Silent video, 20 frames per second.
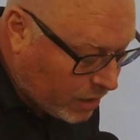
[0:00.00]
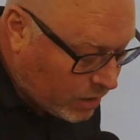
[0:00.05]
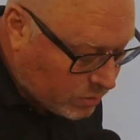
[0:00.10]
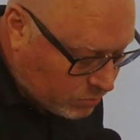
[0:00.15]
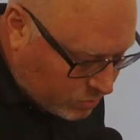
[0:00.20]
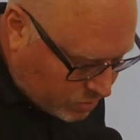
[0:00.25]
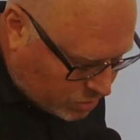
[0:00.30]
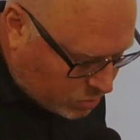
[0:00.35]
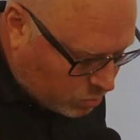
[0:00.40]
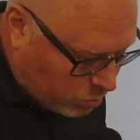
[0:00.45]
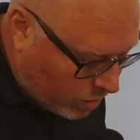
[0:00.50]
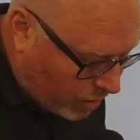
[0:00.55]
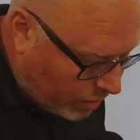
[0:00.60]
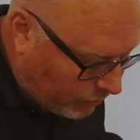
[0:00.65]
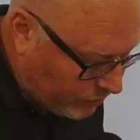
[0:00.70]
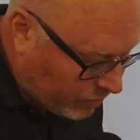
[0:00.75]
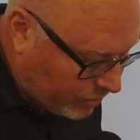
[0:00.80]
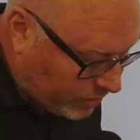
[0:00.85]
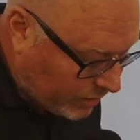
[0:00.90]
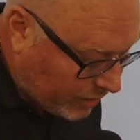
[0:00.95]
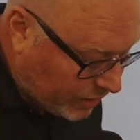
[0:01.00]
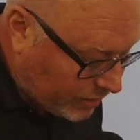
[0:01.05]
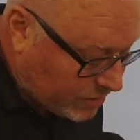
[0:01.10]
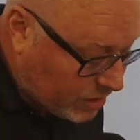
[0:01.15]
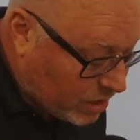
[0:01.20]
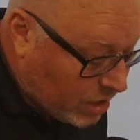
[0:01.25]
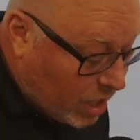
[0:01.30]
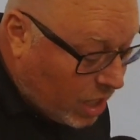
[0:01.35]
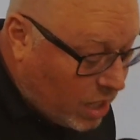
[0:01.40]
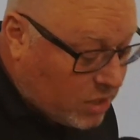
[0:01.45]
which is why I'm reading it.
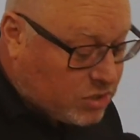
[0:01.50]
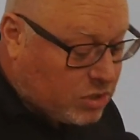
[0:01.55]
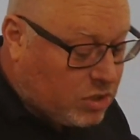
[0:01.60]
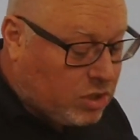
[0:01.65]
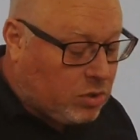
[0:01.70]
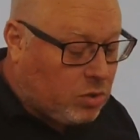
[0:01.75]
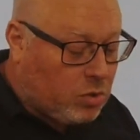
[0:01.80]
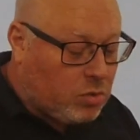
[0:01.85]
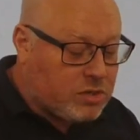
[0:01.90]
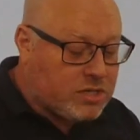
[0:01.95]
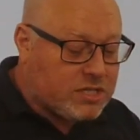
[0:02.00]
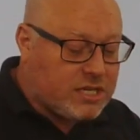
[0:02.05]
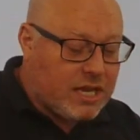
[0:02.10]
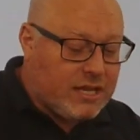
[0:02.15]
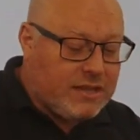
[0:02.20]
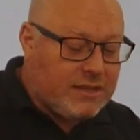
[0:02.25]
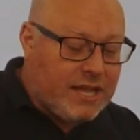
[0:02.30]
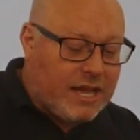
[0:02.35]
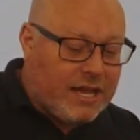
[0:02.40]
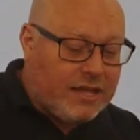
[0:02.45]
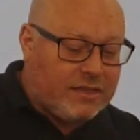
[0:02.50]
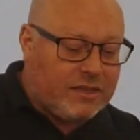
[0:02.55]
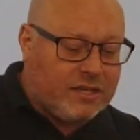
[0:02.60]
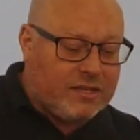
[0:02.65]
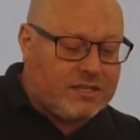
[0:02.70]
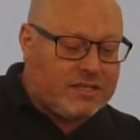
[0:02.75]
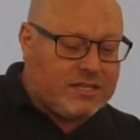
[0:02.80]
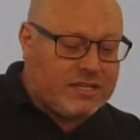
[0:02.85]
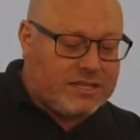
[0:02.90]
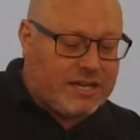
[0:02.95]
So the Lord sent
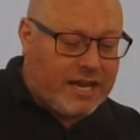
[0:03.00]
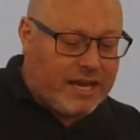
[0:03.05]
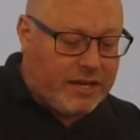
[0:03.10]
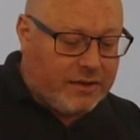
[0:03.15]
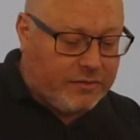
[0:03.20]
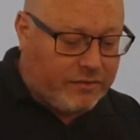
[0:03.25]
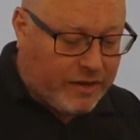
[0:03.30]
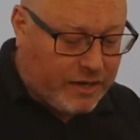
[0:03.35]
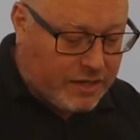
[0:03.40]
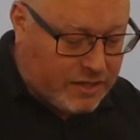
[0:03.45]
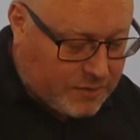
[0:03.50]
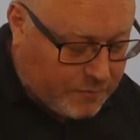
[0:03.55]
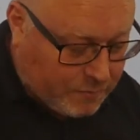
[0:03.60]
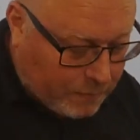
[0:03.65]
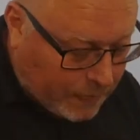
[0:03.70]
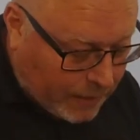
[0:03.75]
Nathan to David.